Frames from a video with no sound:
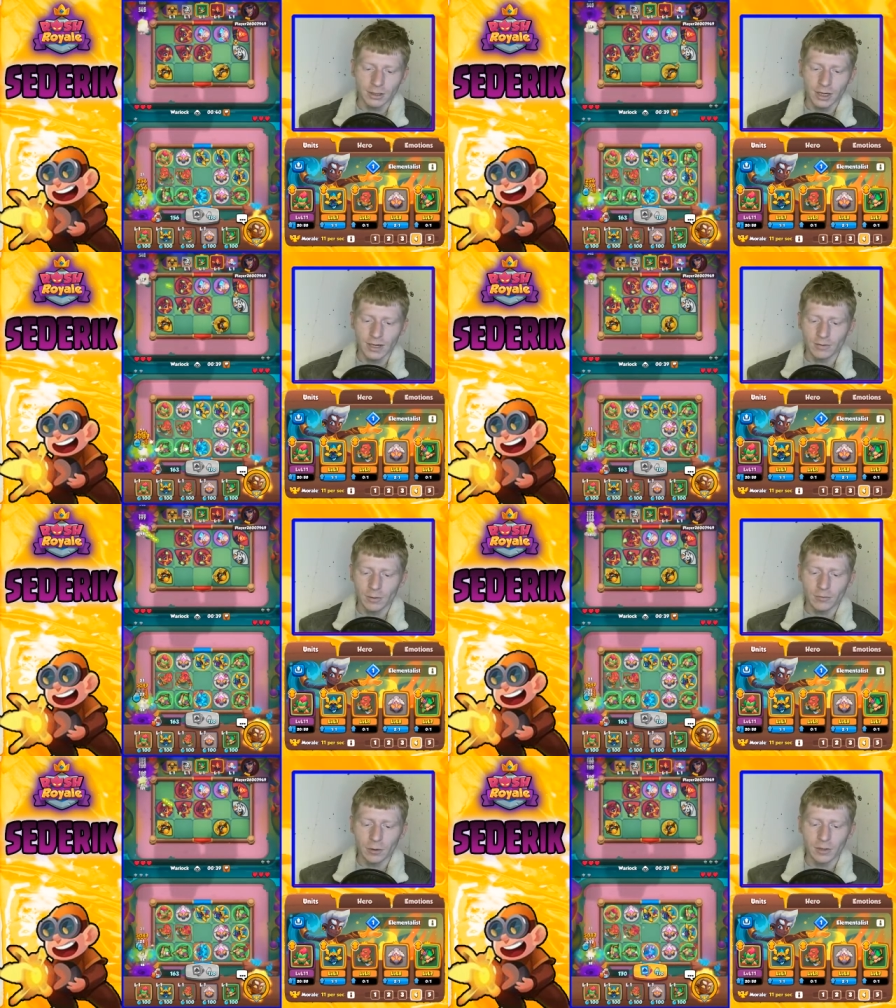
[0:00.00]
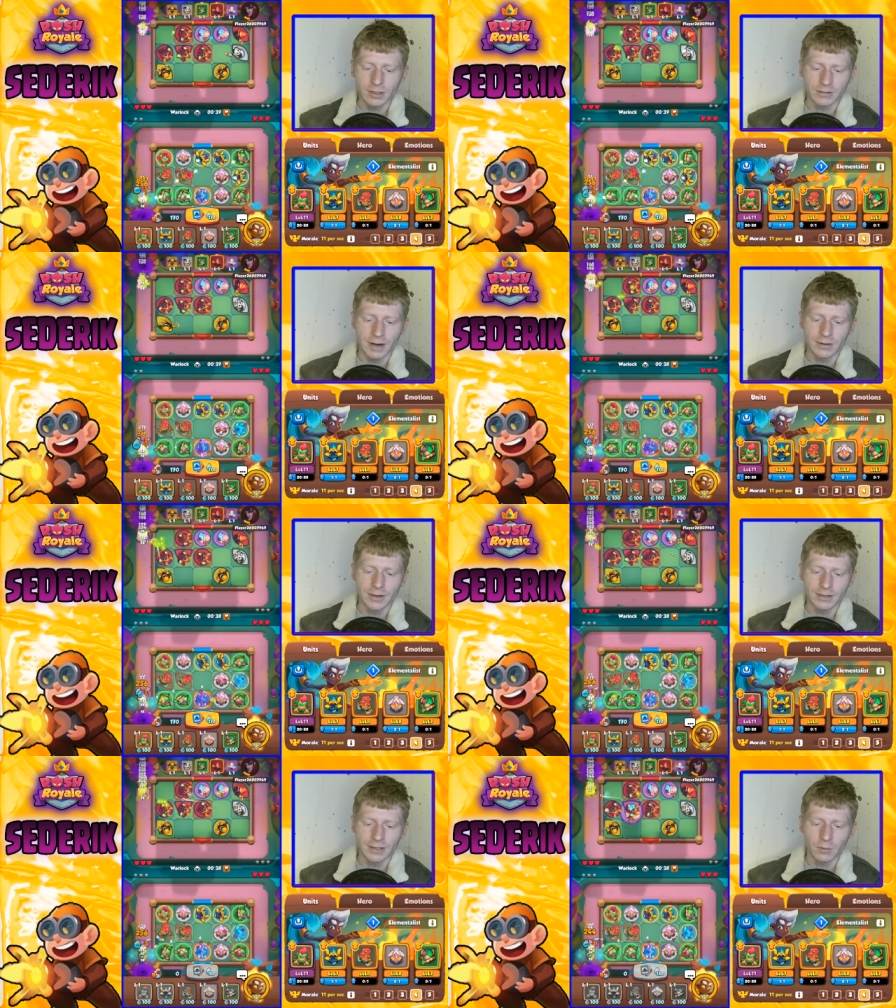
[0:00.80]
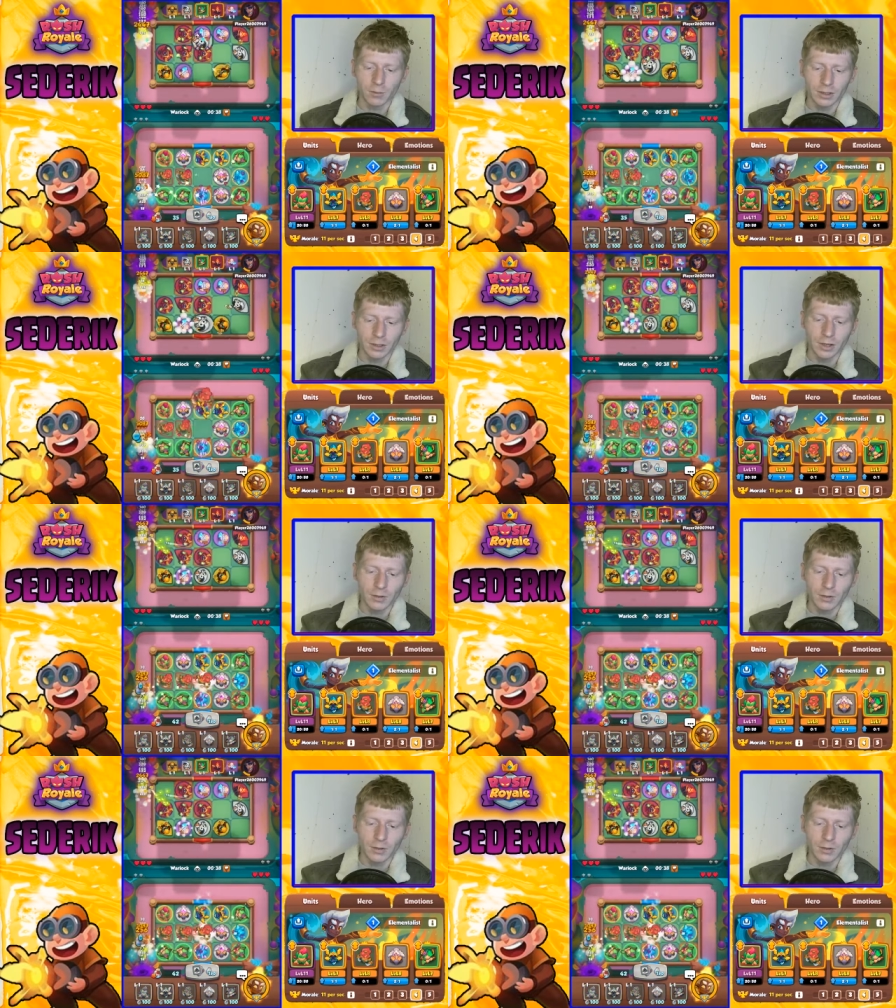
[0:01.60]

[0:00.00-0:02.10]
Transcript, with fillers: try and level up a few things around it and see what we can do.